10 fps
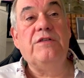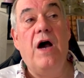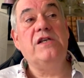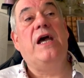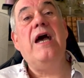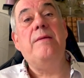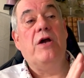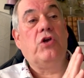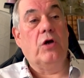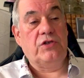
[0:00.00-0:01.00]
as far as I'm
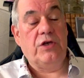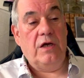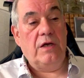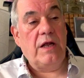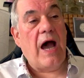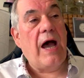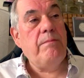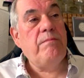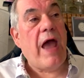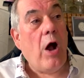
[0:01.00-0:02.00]
concerned, I'm
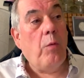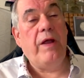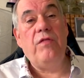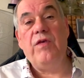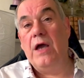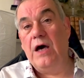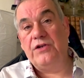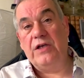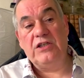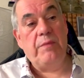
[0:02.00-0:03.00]
helping the
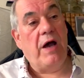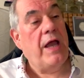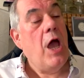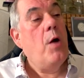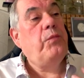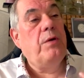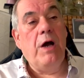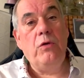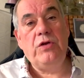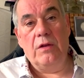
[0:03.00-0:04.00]
artist by
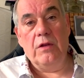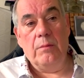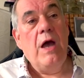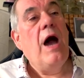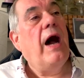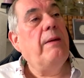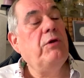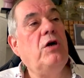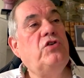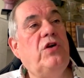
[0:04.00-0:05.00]
promoting them. I'm
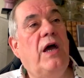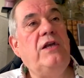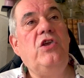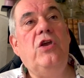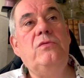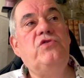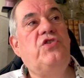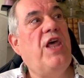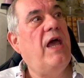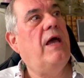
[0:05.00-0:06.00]
not trying to use
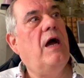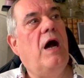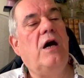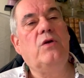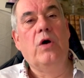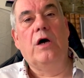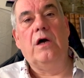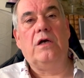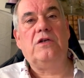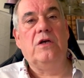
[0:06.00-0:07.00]
their hard
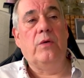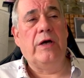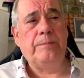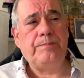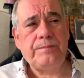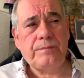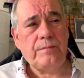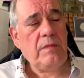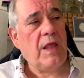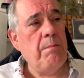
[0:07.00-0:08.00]
work to
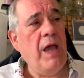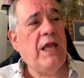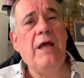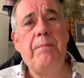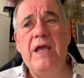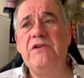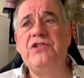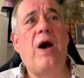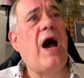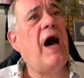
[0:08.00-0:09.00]
make it appear
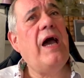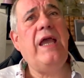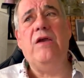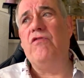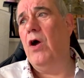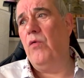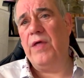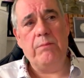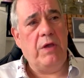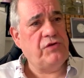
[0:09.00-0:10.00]
as though I wrote
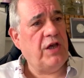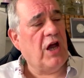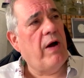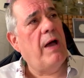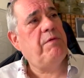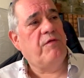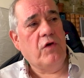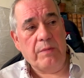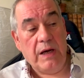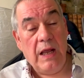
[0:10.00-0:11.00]
that music or I'm
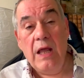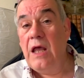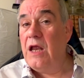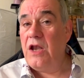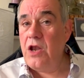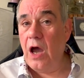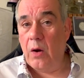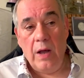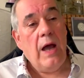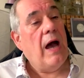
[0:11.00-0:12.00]
performing it.
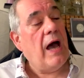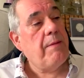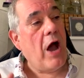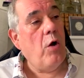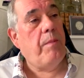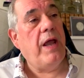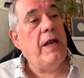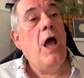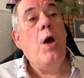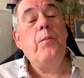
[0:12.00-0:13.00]
No, I'm
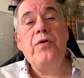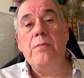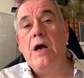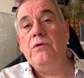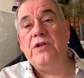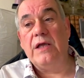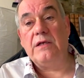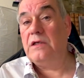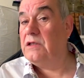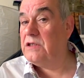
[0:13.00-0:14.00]
helping promote
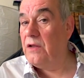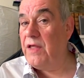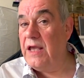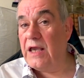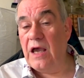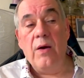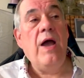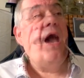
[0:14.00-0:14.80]
it. So there you go.